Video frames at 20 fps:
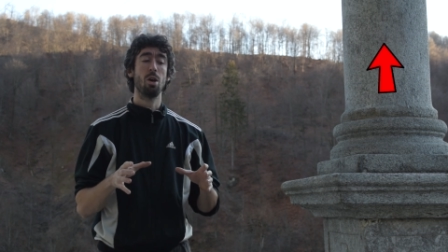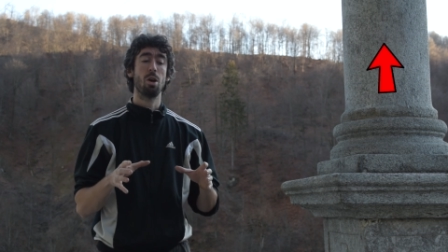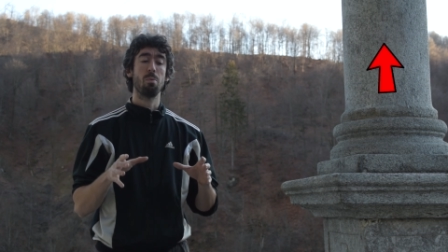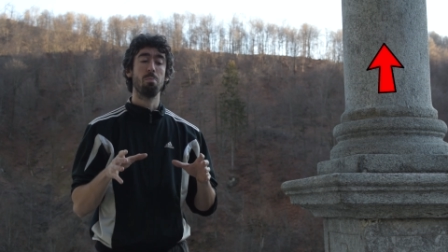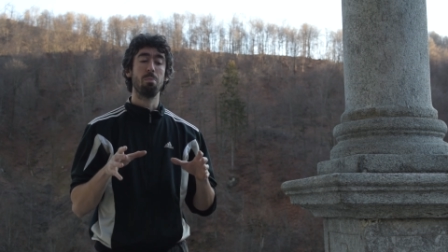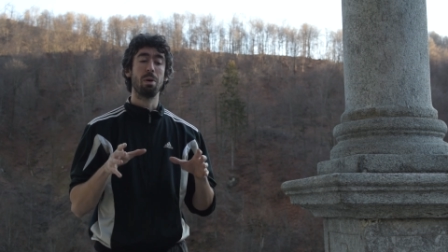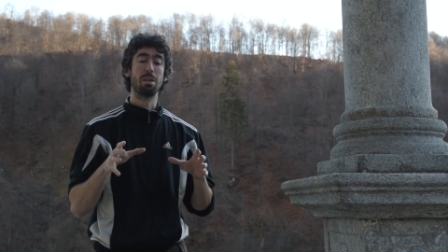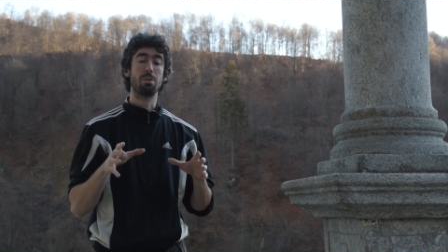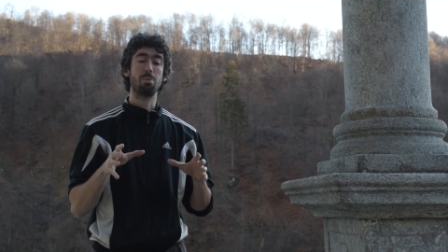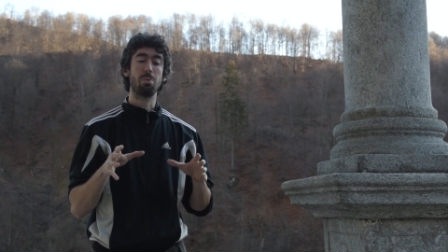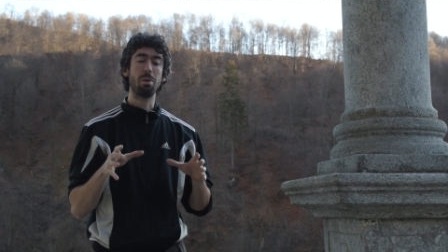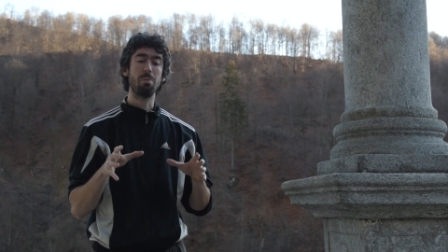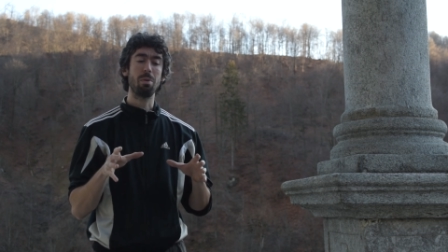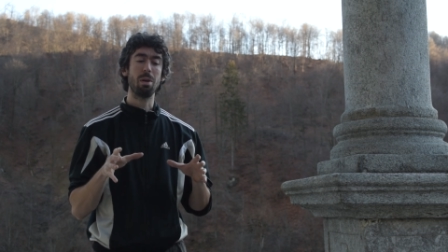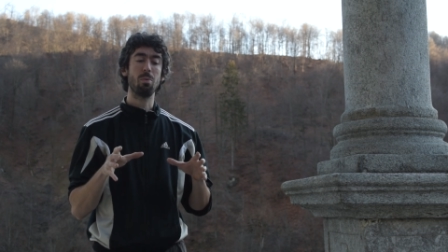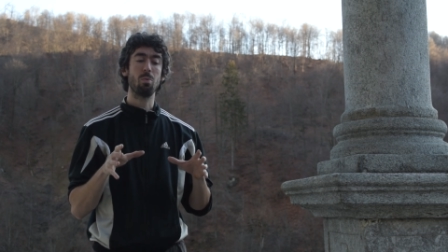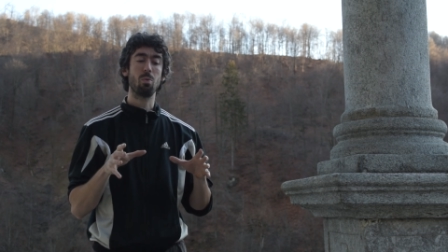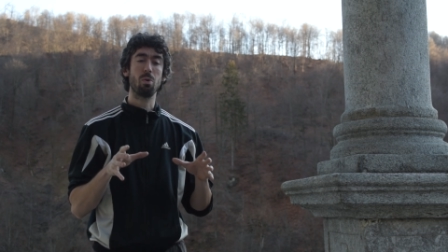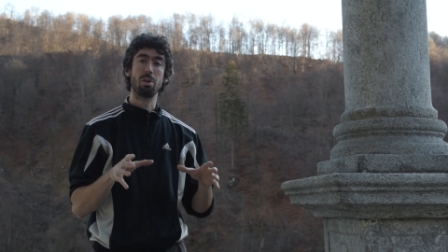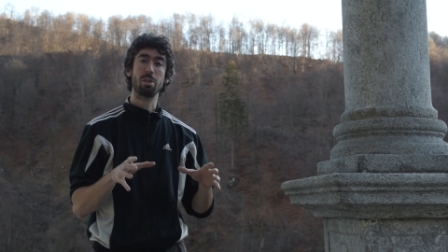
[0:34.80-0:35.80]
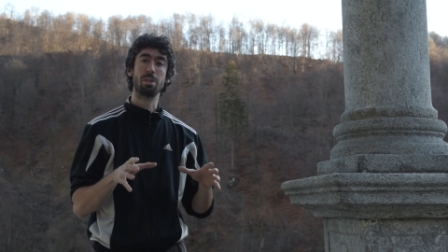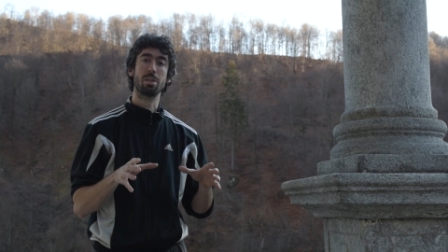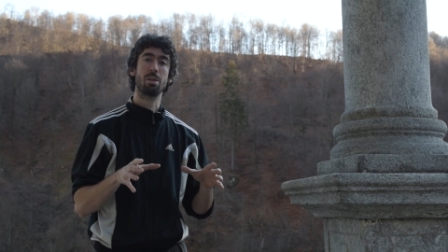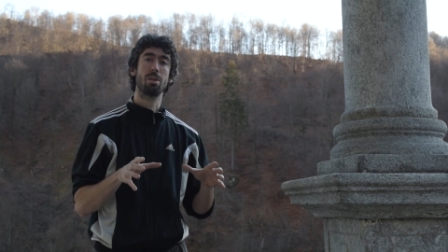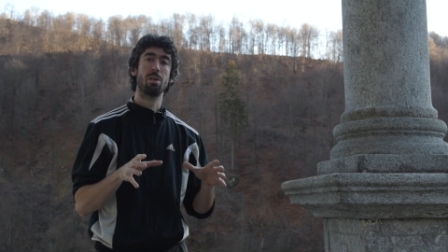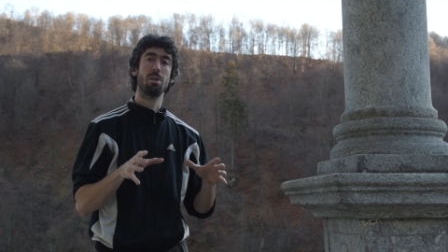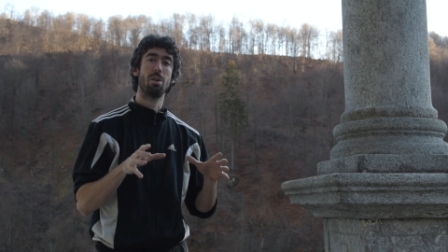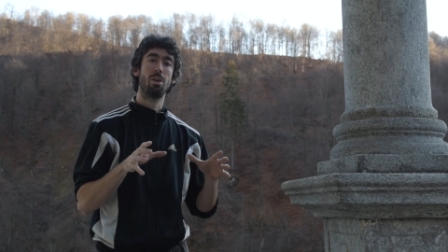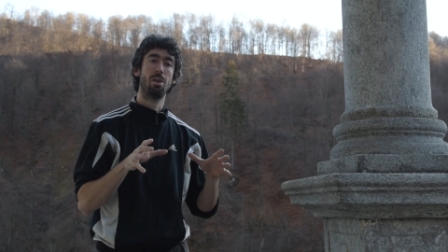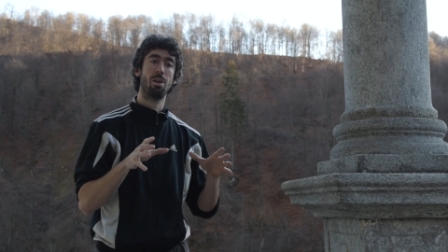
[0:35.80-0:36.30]
but we will work
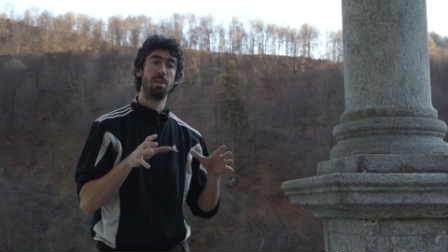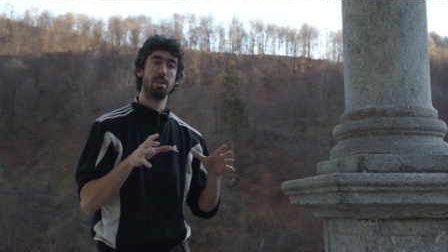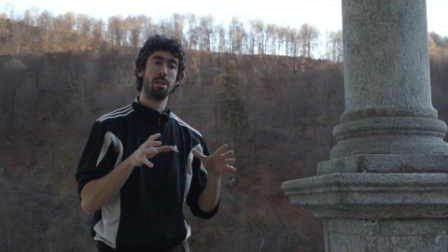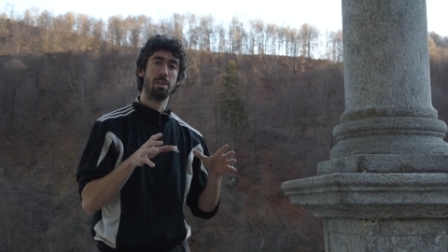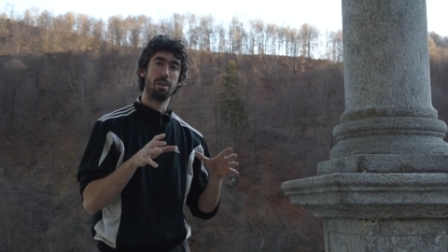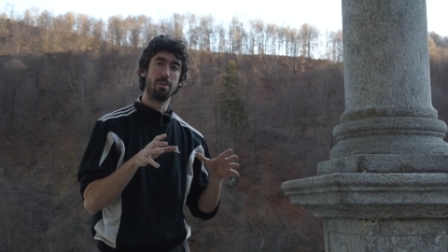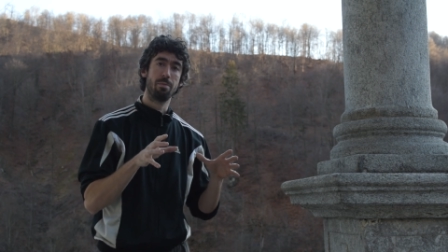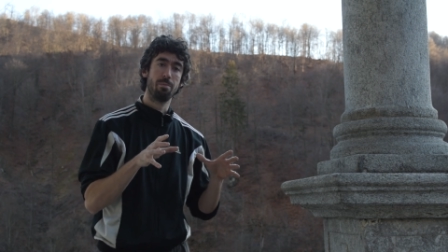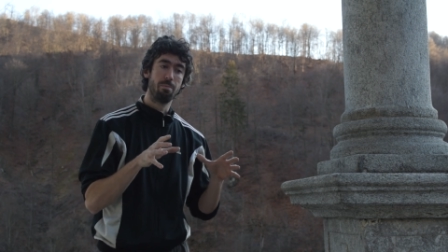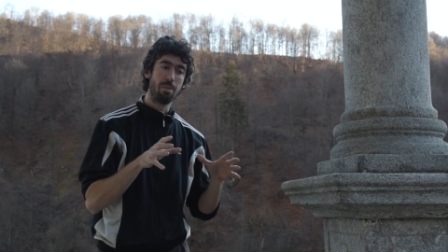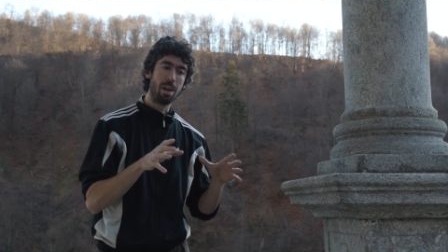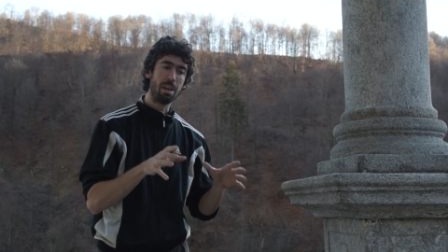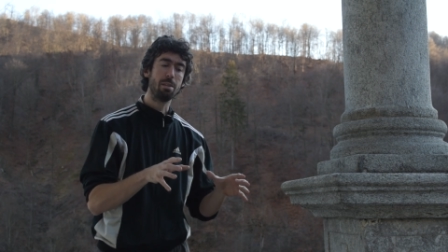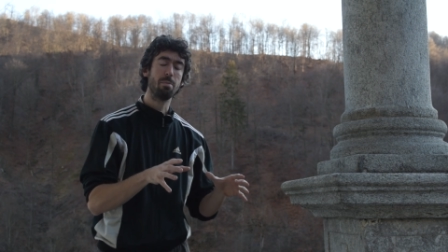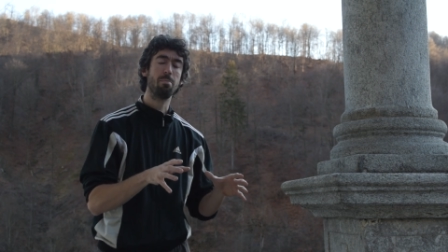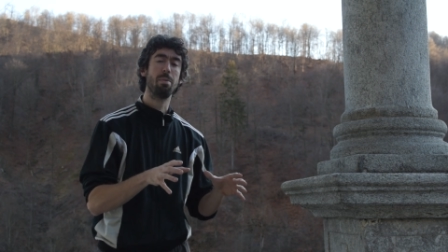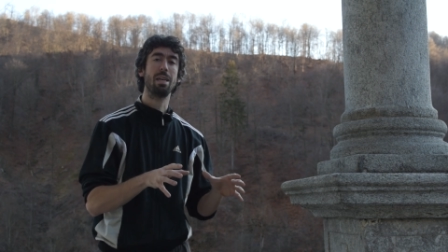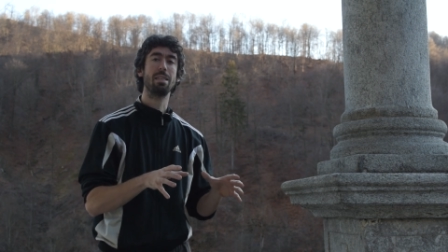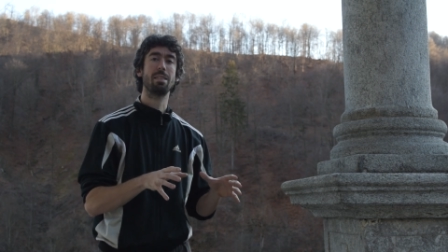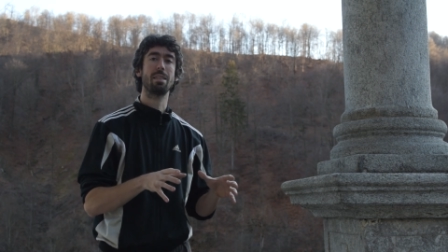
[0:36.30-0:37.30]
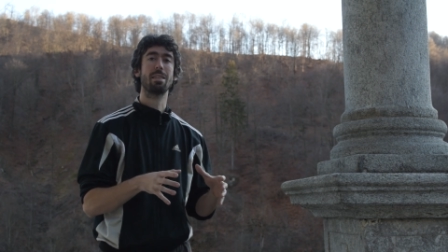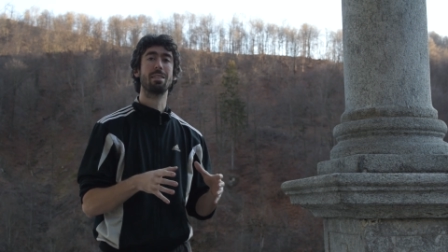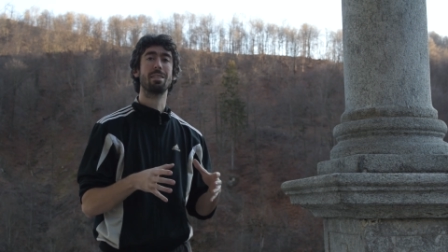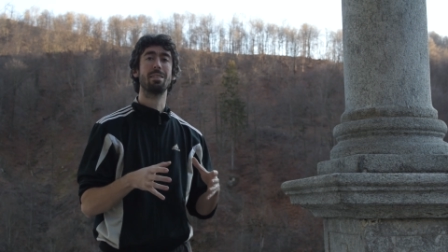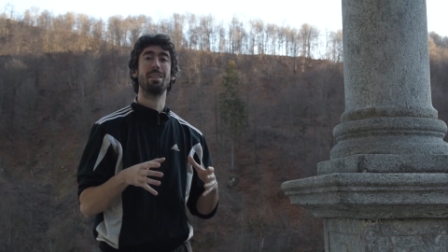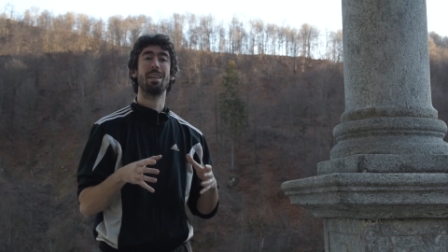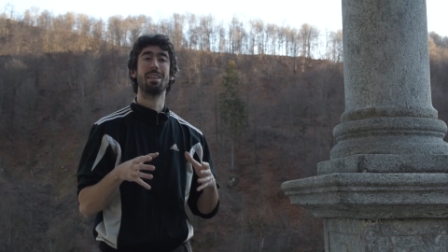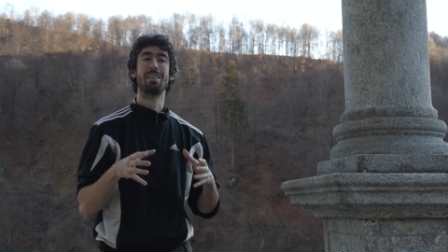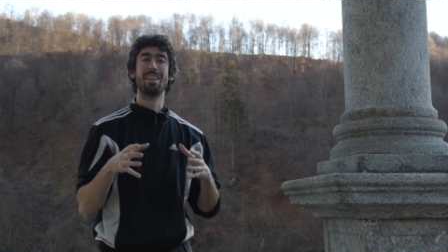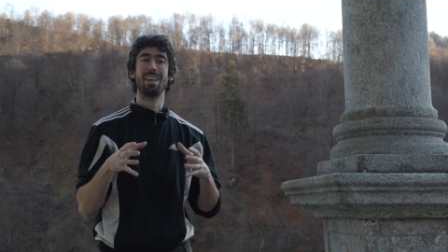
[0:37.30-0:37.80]
on the very basics
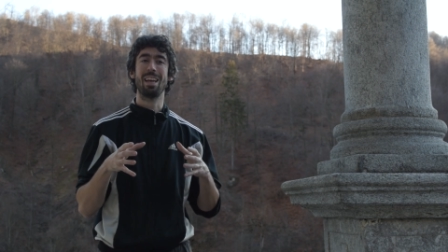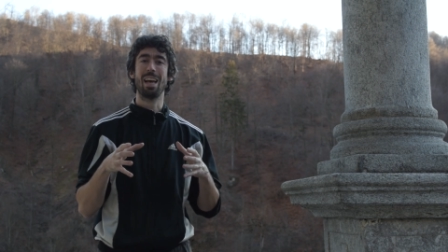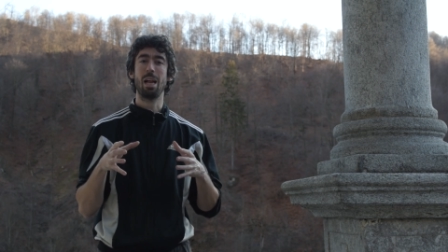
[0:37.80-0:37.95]
that